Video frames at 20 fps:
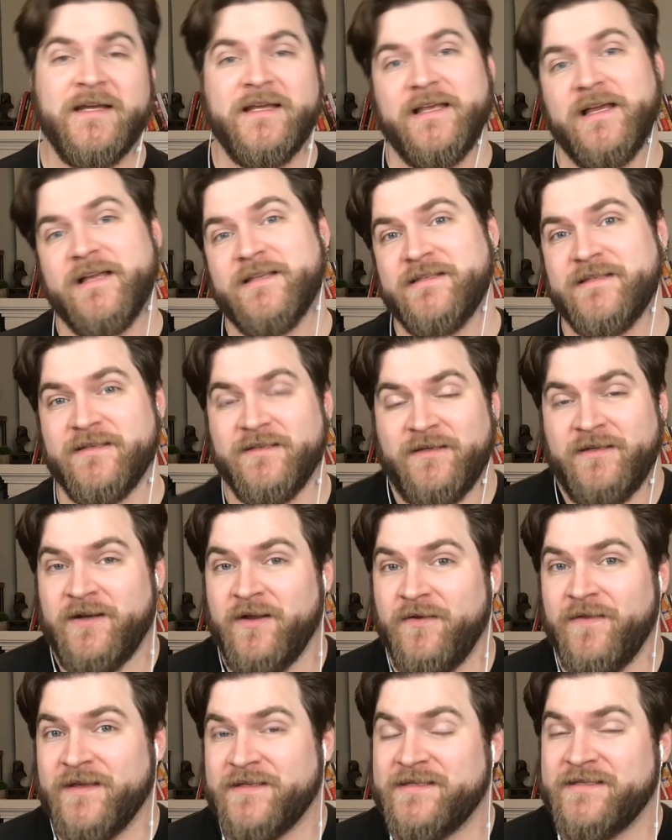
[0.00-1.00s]
That's, you
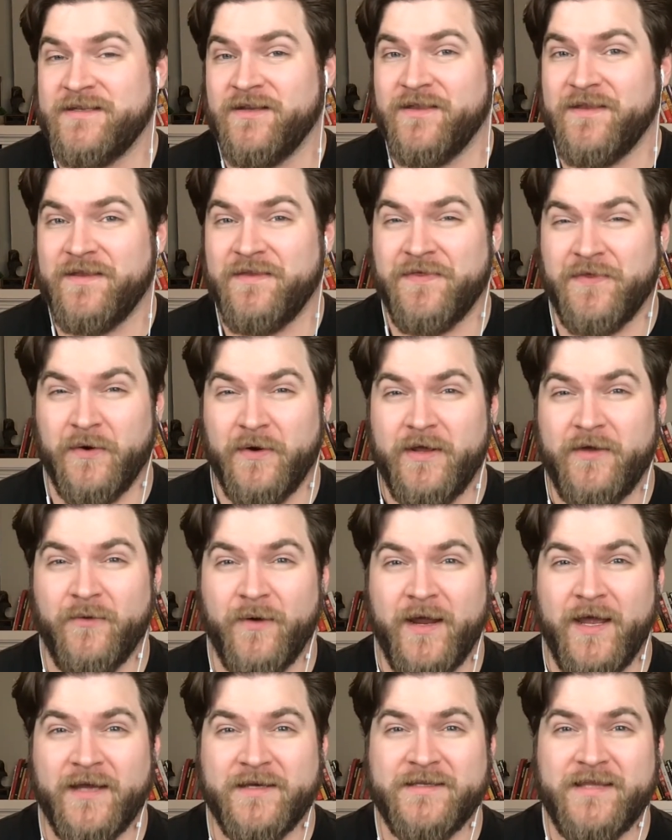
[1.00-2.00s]
know, that's still 30
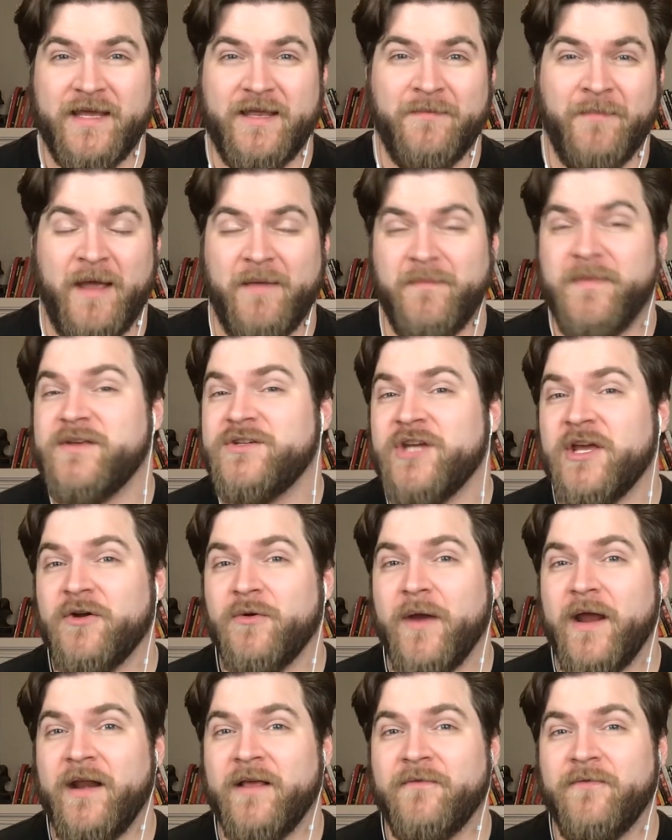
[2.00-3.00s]
grand that it might be
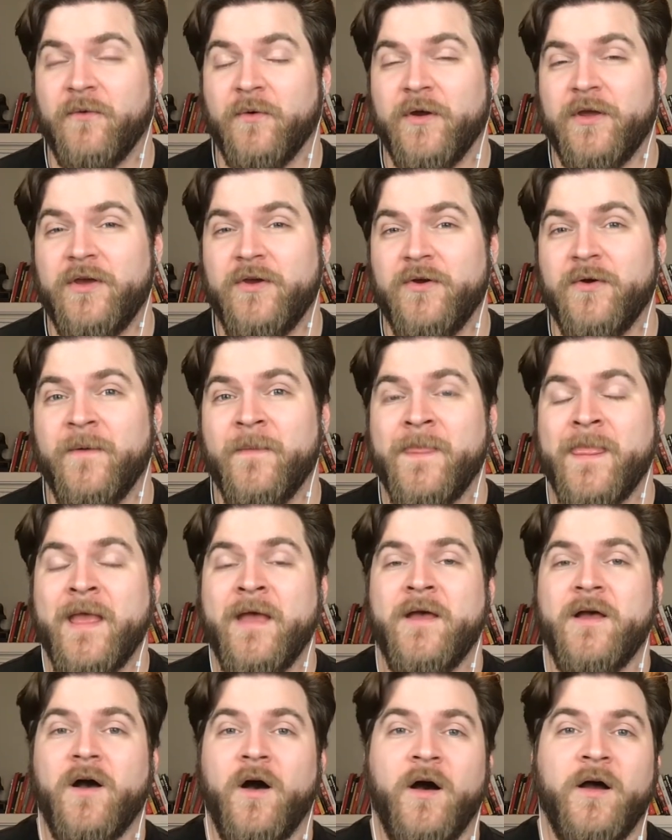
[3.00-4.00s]
generating for you
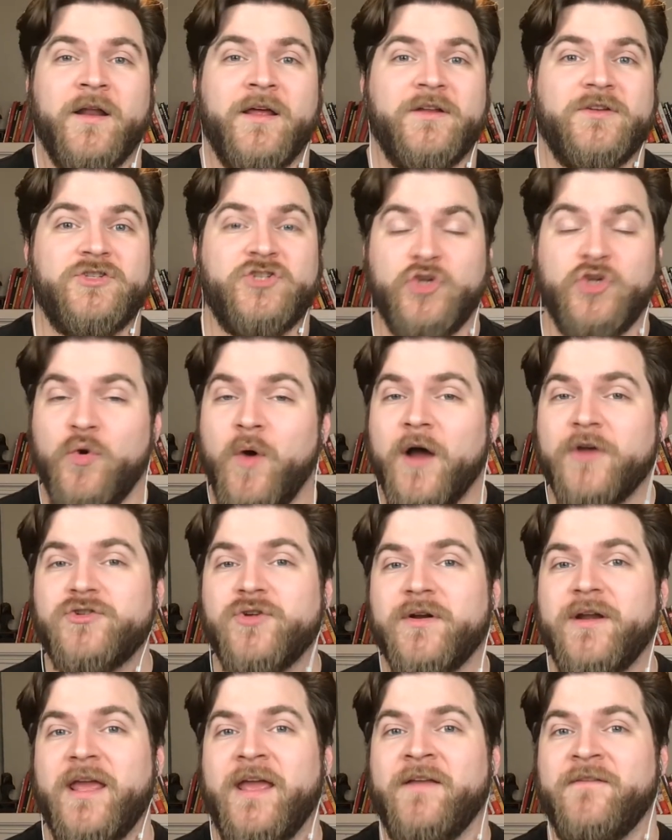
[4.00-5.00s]
on a
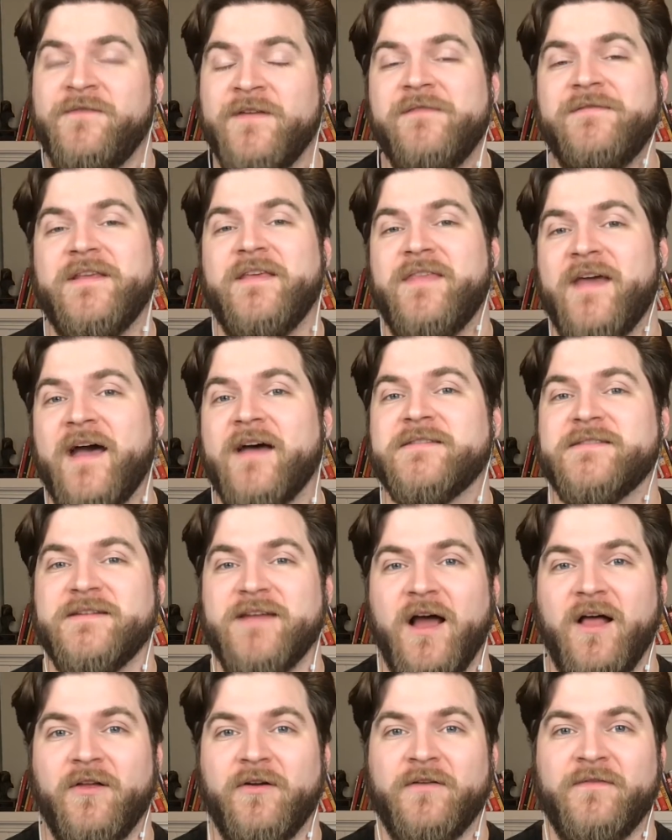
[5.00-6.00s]

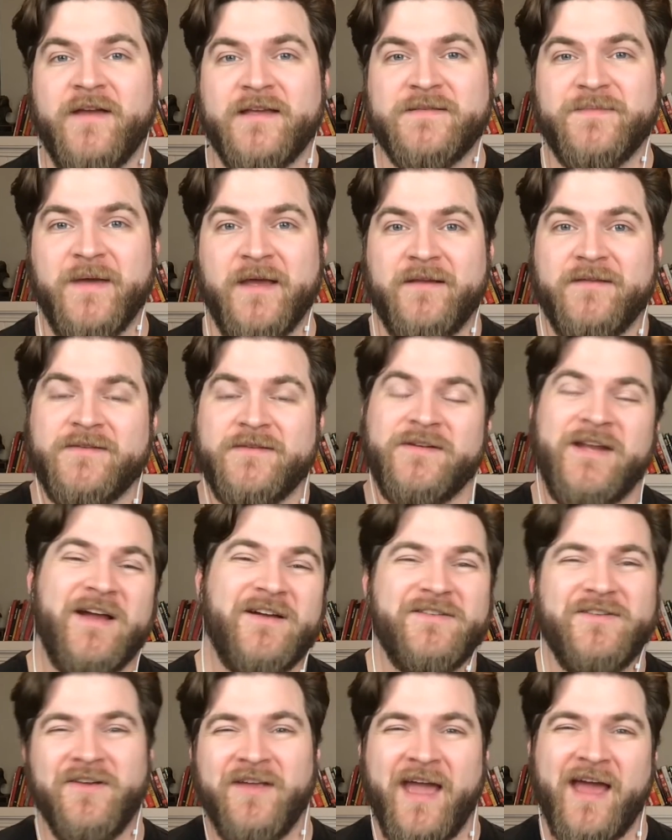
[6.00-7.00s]
$250,000 investment. So now
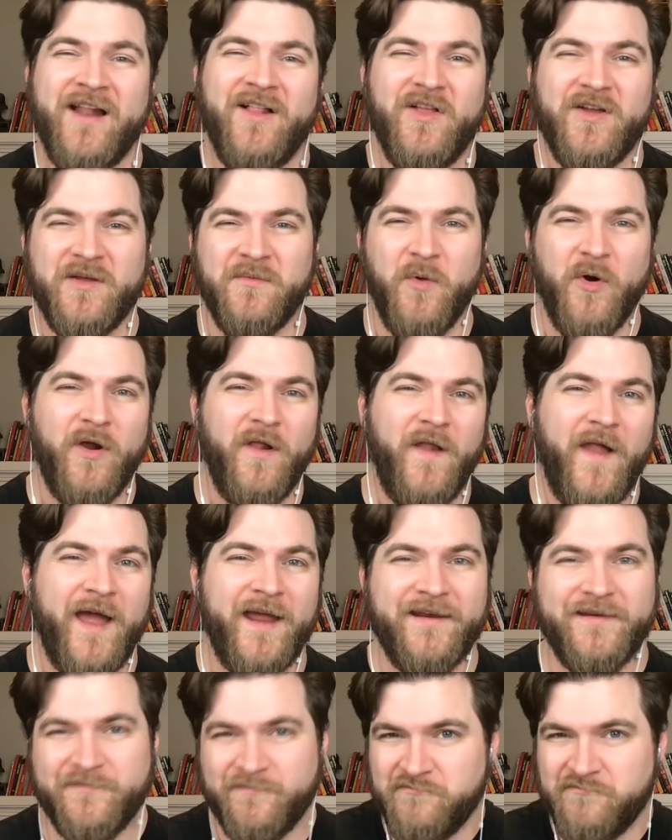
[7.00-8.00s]
you're kind of looking more
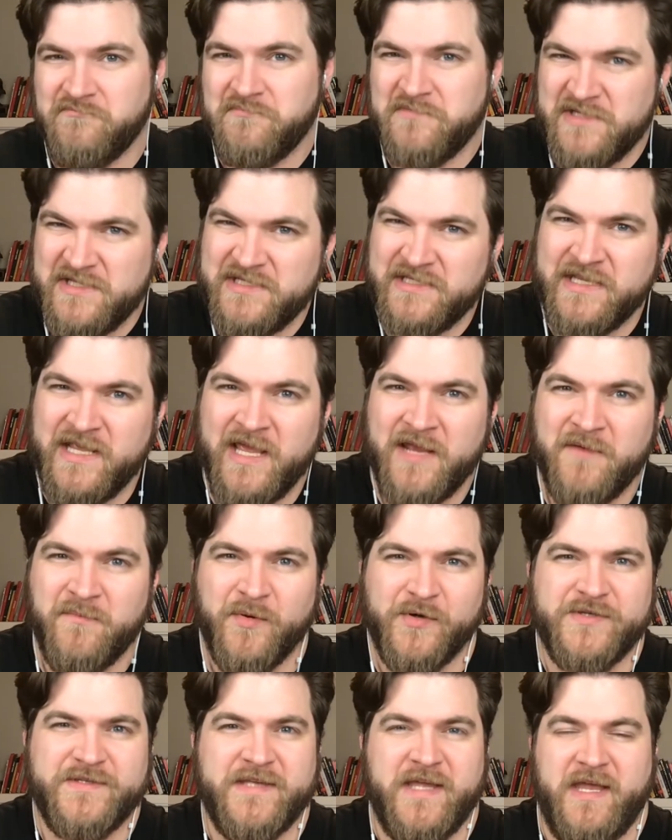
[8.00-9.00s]
like
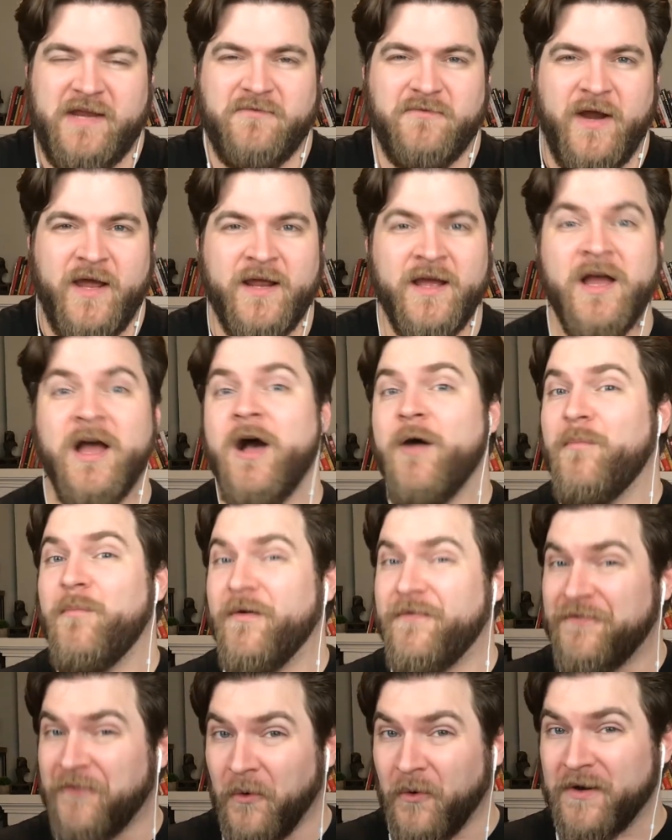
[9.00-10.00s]
10%, right?
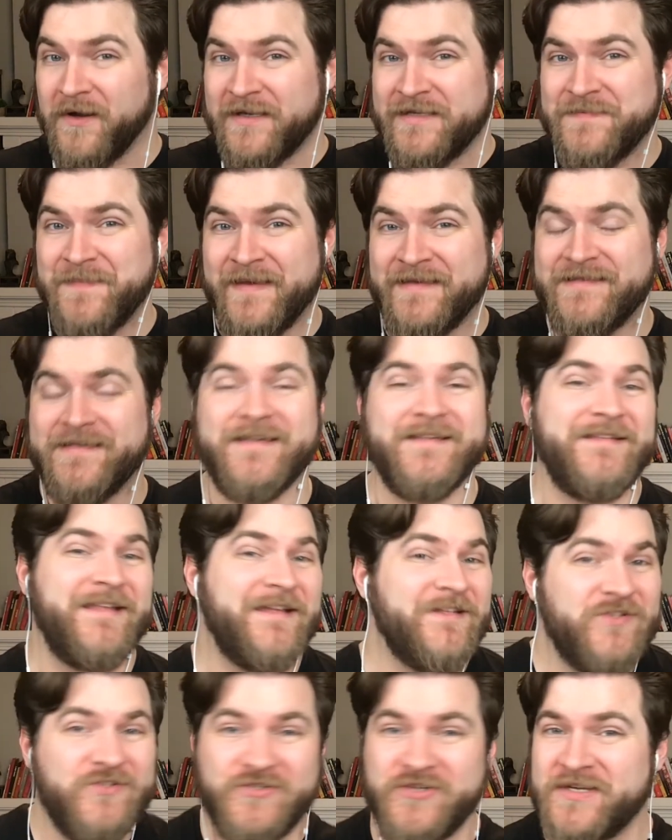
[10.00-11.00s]
Before expenses,
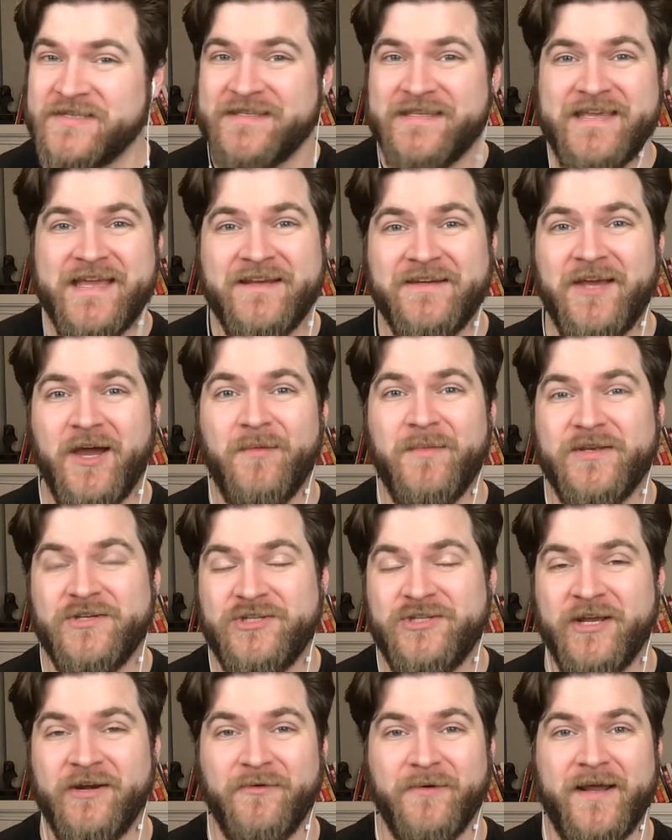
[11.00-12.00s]
that's just the income it
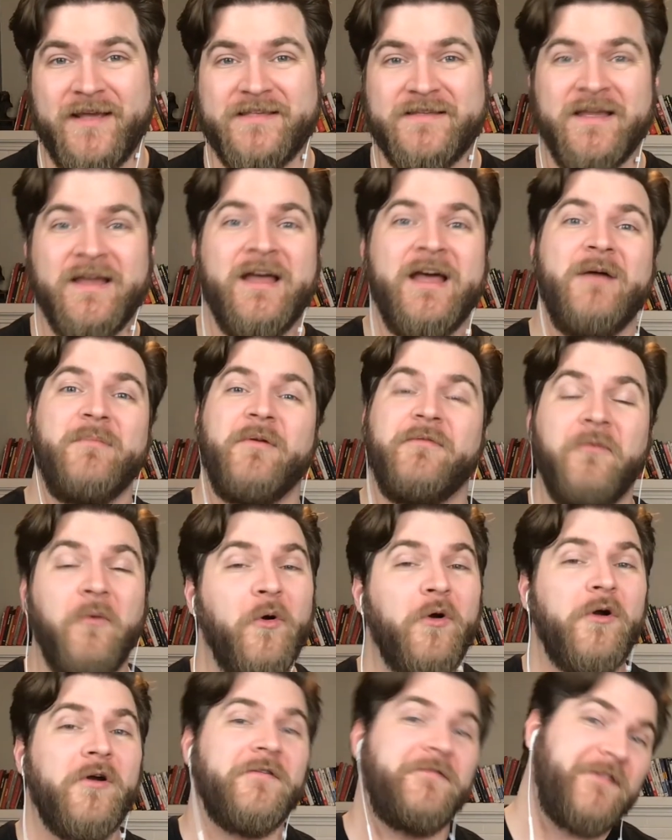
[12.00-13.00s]
generates,
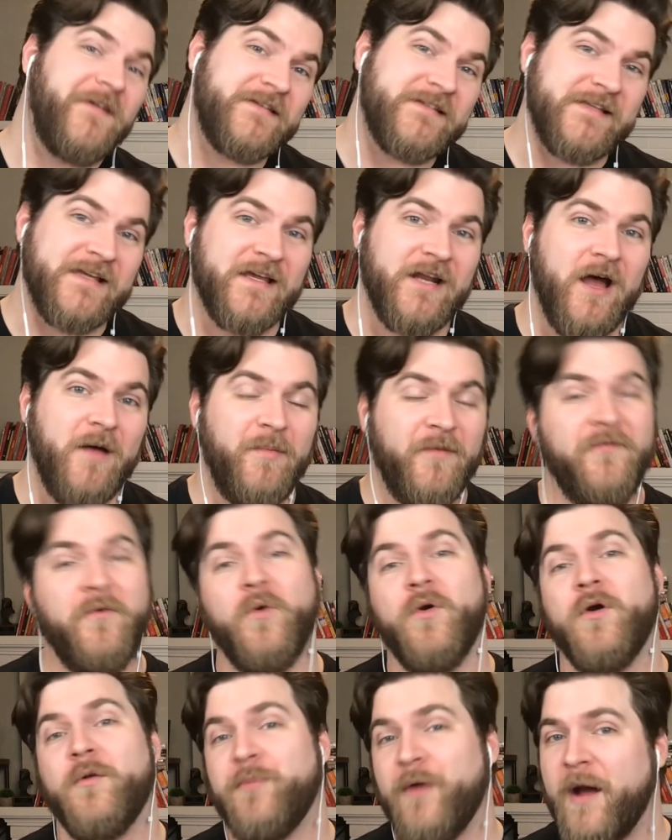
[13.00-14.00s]
before fixing it up,
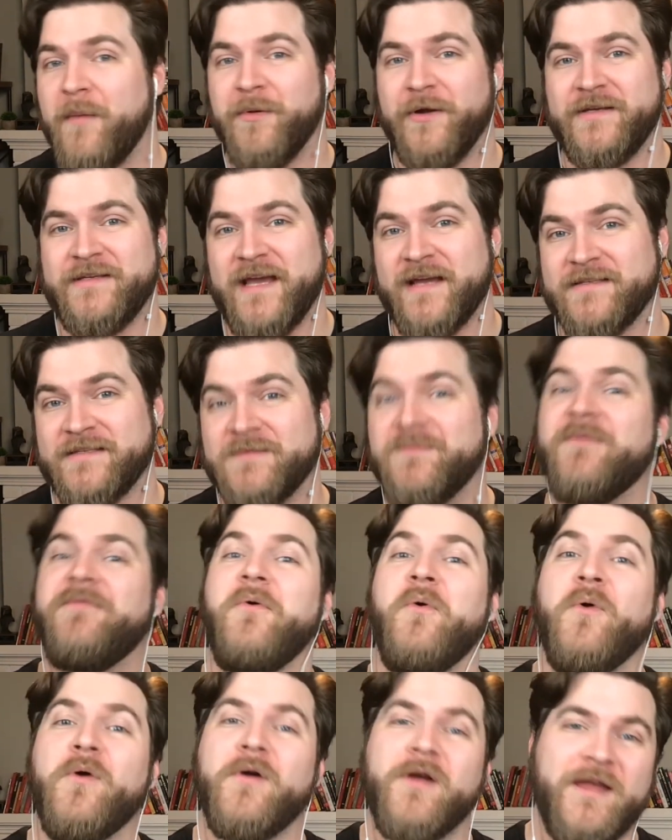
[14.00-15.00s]
before property taxes,
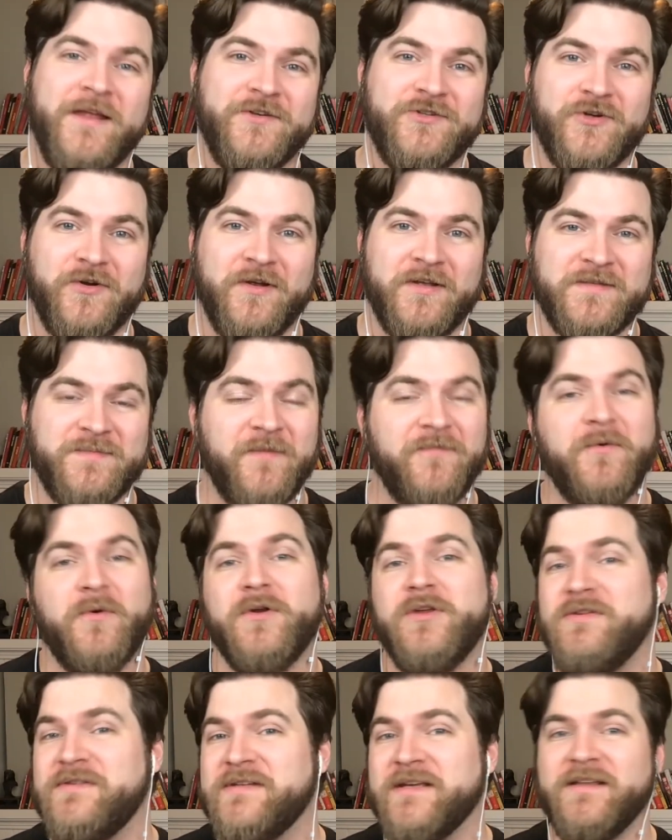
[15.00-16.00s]
before insurance, before
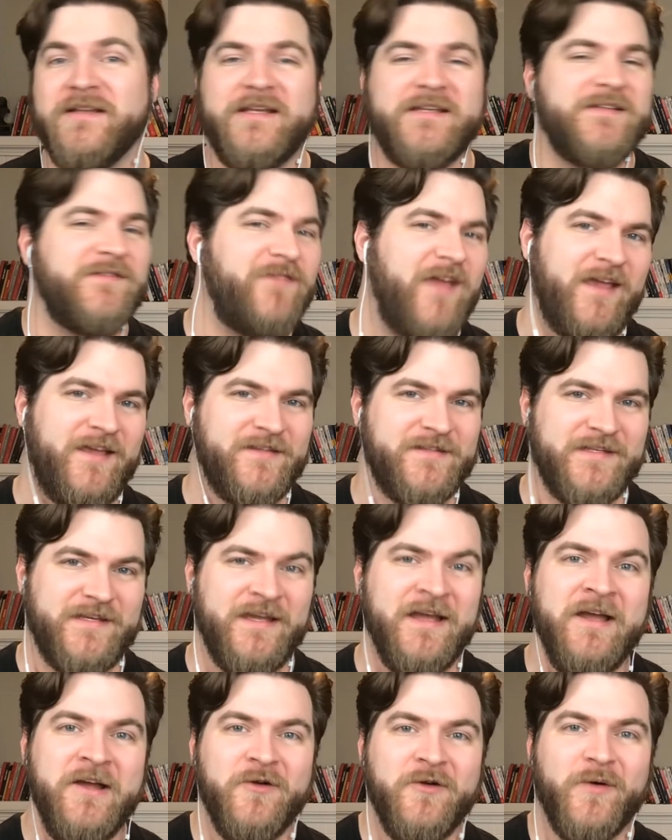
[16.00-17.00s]
utilities and vacancy,
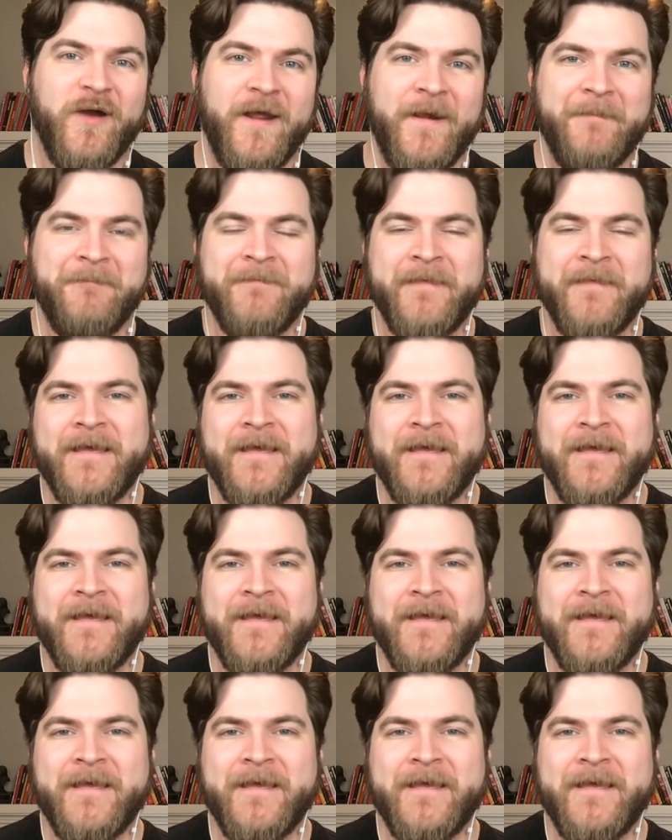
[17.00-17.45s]
right?